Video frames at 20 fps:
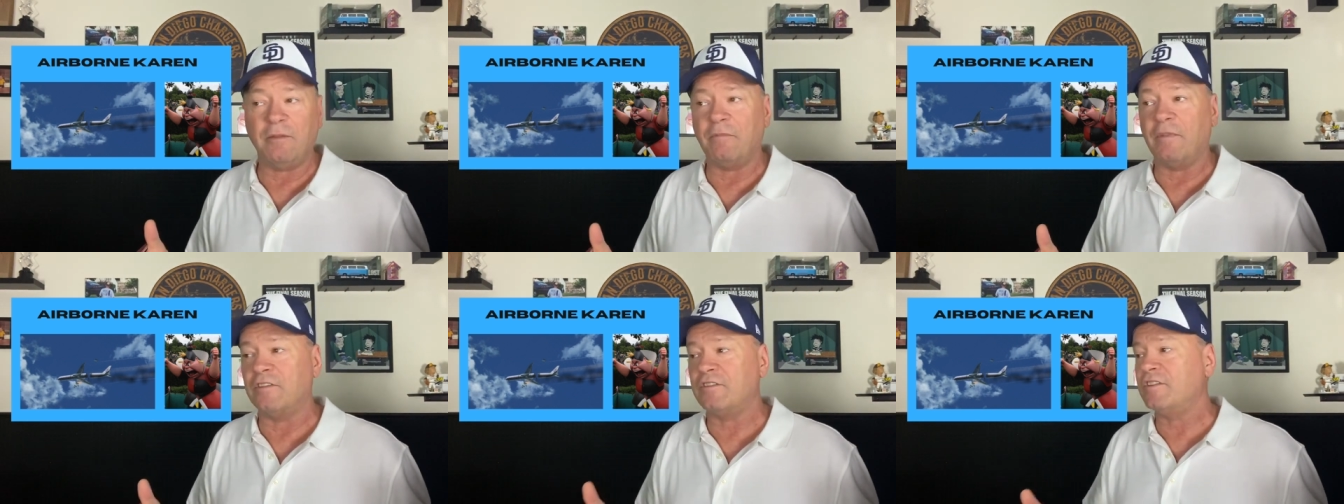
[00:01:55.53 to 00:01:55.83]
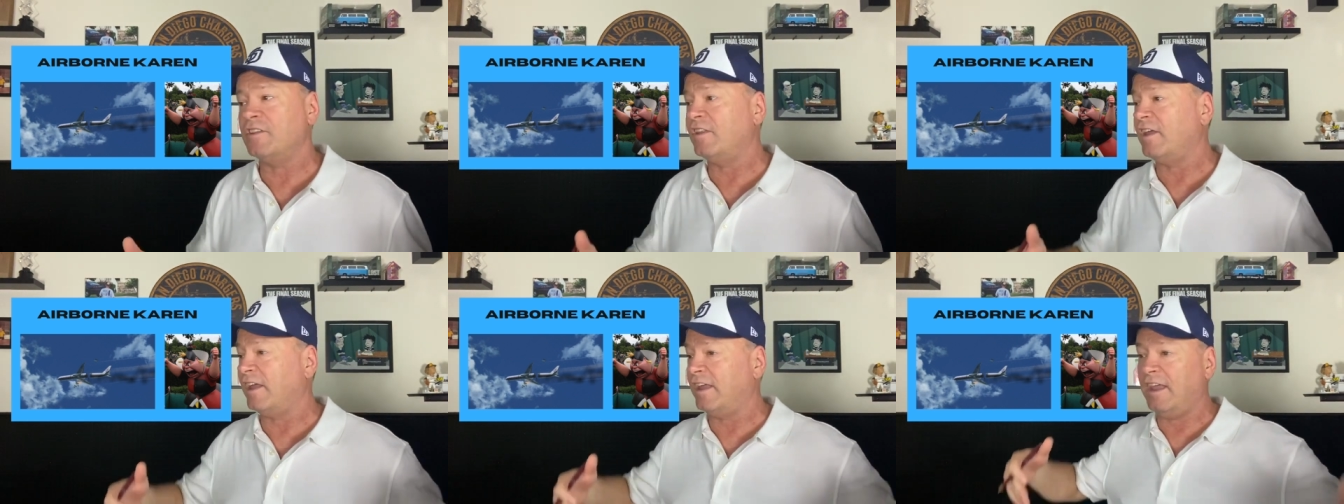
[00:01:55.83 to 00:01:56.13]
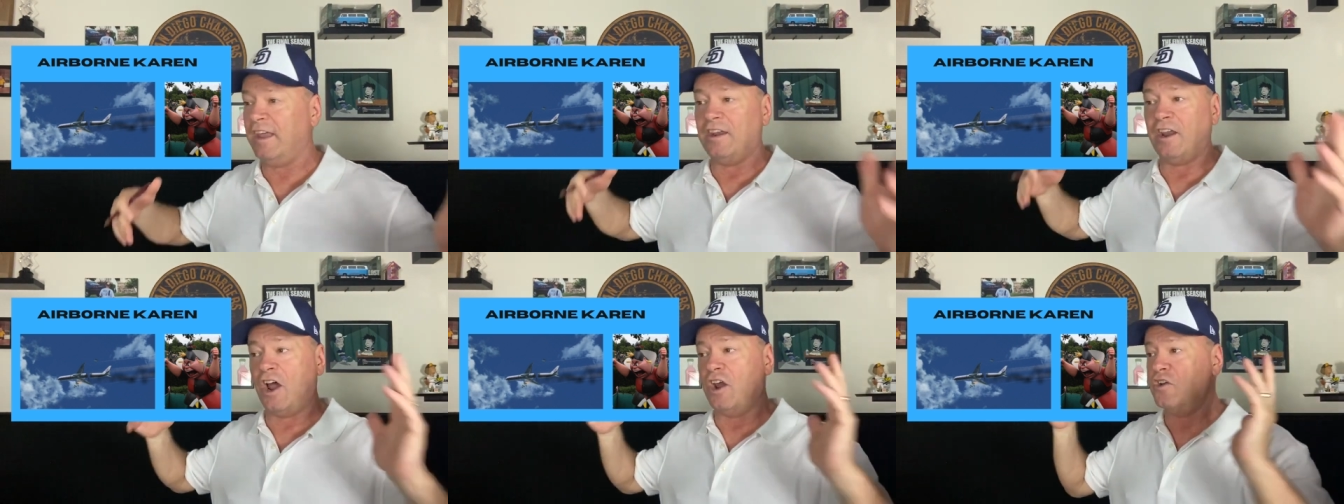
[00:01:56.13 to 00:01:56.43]
This,
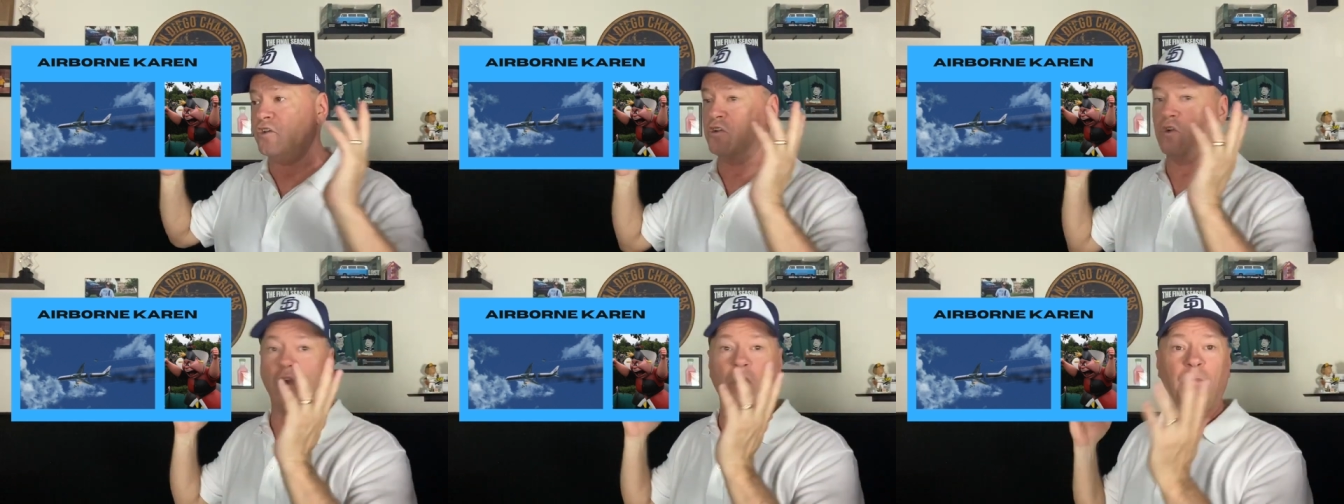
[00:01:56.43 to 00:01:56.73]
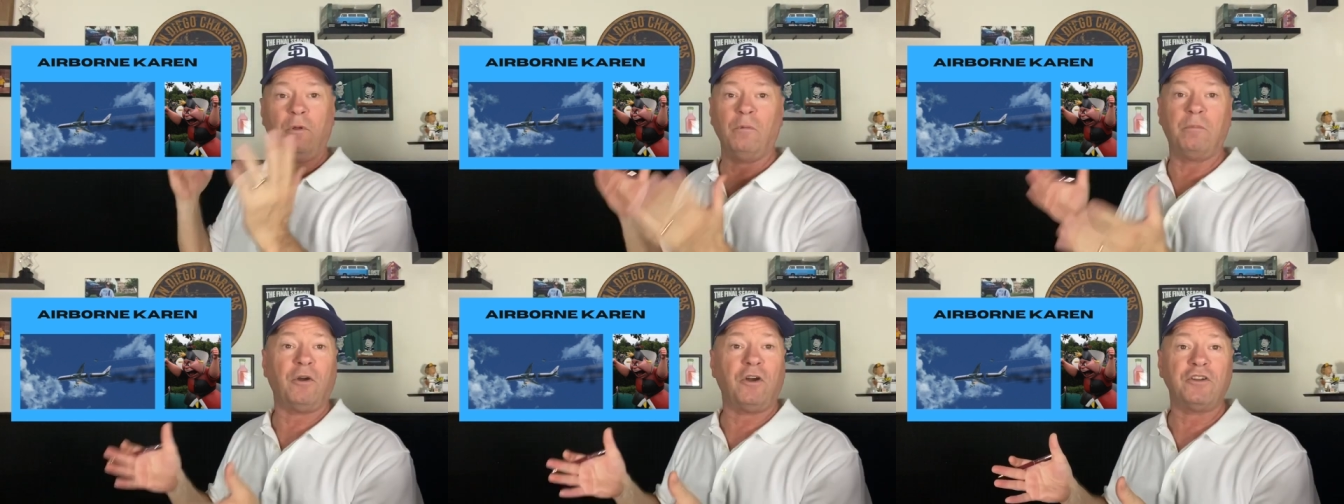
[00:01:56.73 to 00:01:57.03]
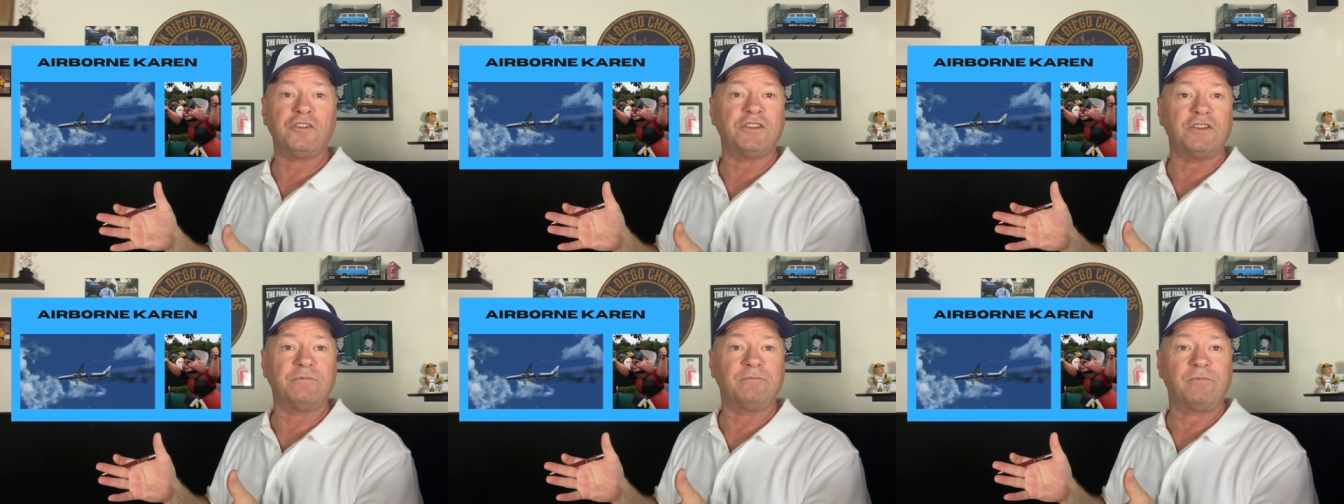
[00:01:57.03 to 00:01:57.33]
again, a normal
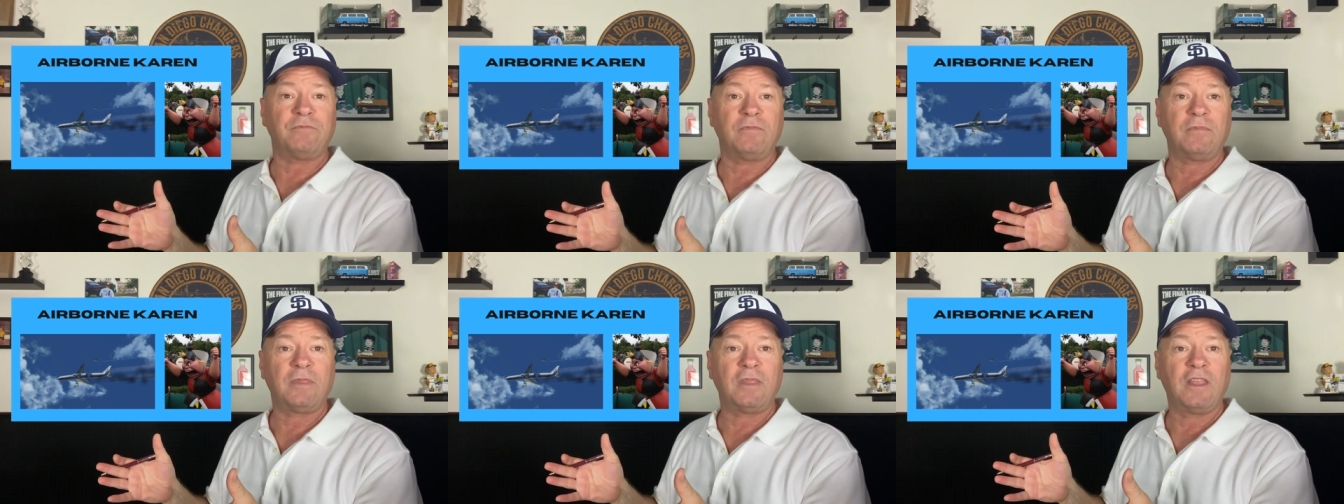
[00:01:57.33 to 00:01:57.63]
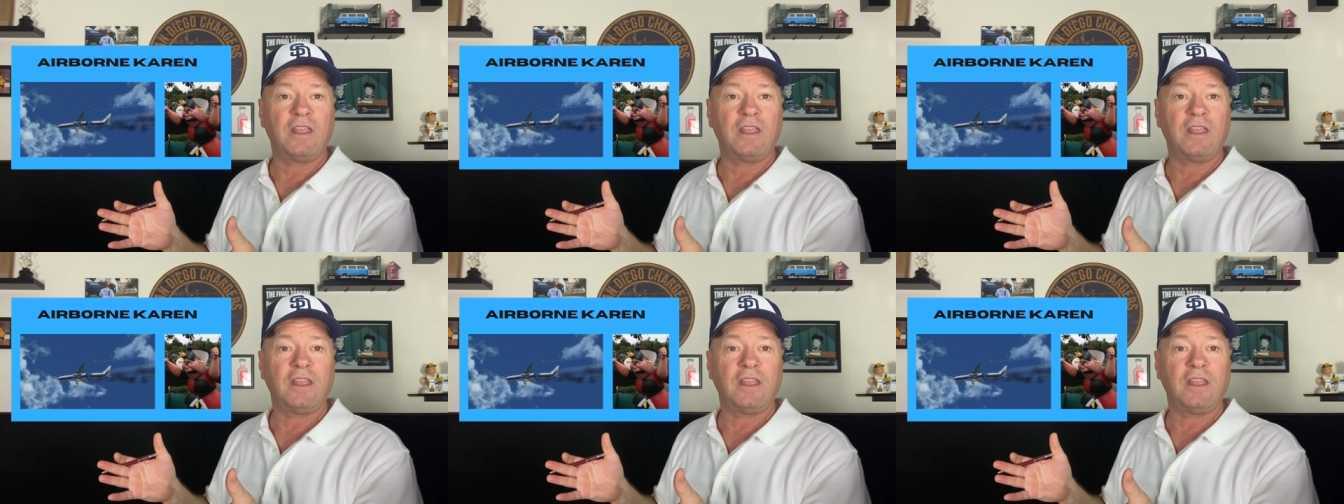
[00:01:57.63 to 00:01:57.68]
person